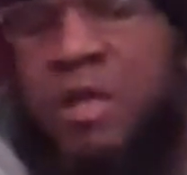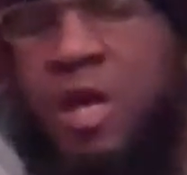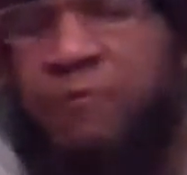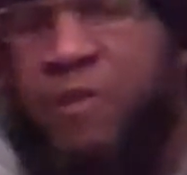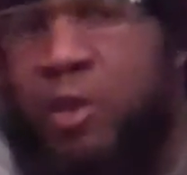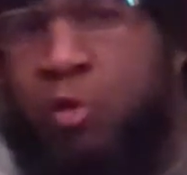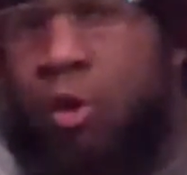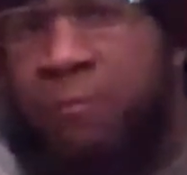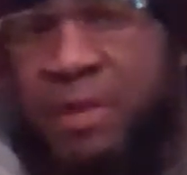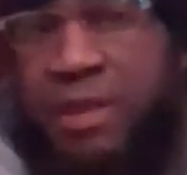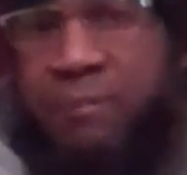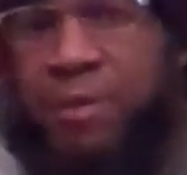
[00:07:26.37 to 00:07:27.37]
If they
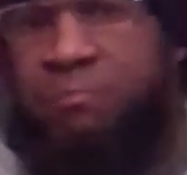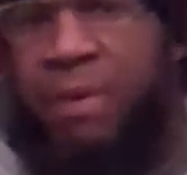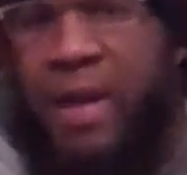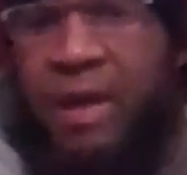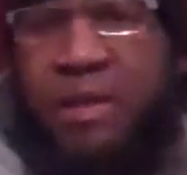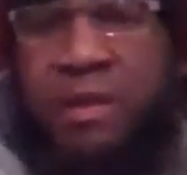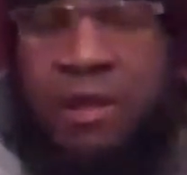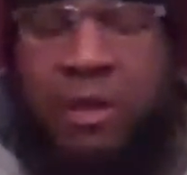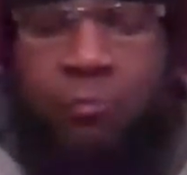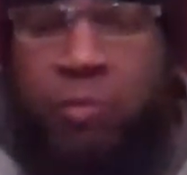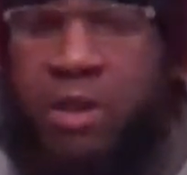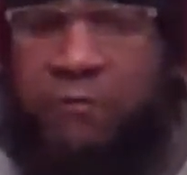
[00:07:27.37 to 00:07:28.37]
caught me coming back,
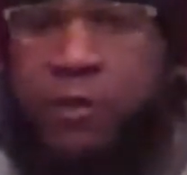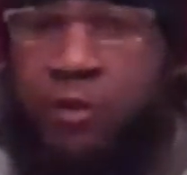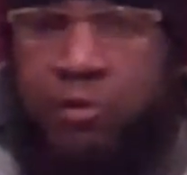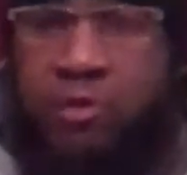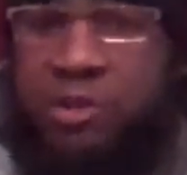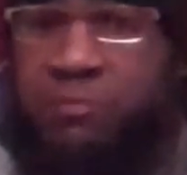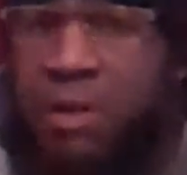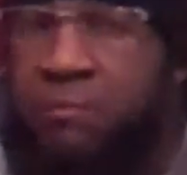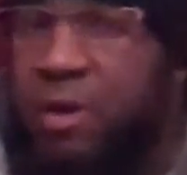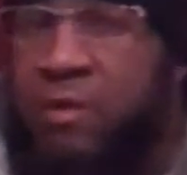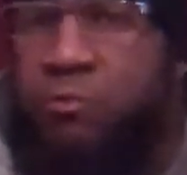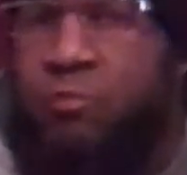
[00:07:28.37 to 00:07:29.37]
whatever goodies my
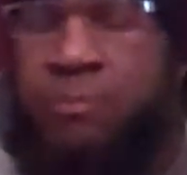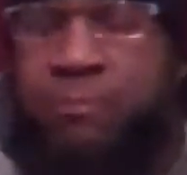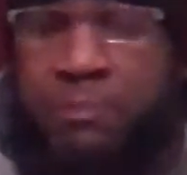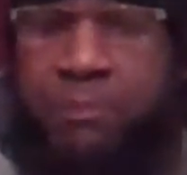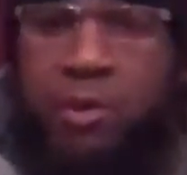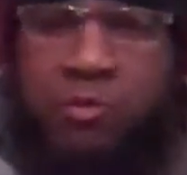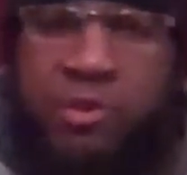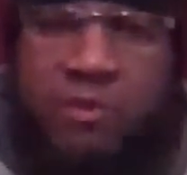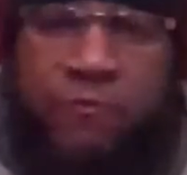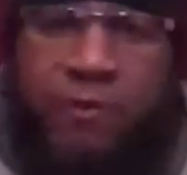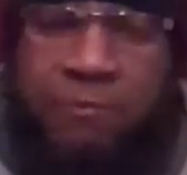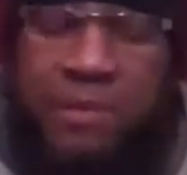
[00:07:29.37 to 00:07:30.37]
mother would purchase
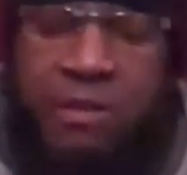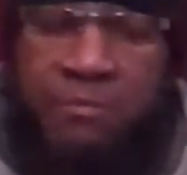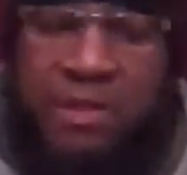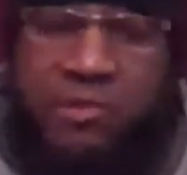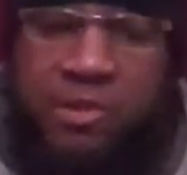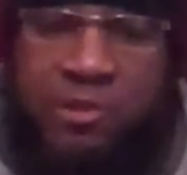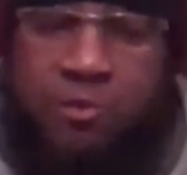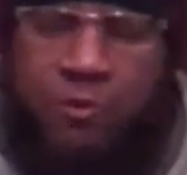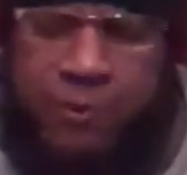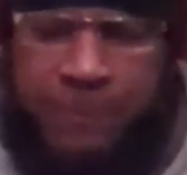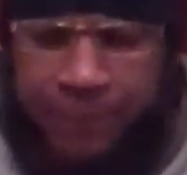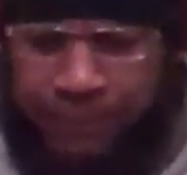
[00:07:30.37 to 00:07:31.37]
for me and my sisters,